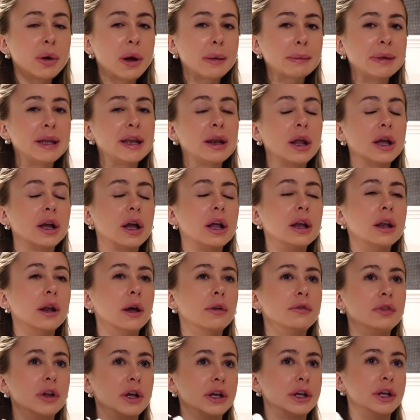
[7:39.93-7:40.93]
what I mean like I
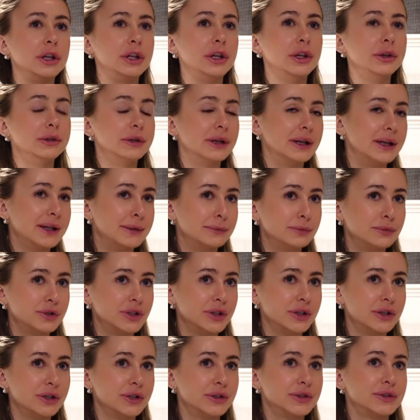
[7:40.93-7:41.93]
love like a
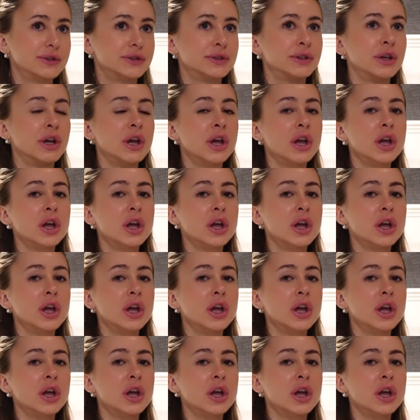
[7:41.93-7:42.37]
eucalyptus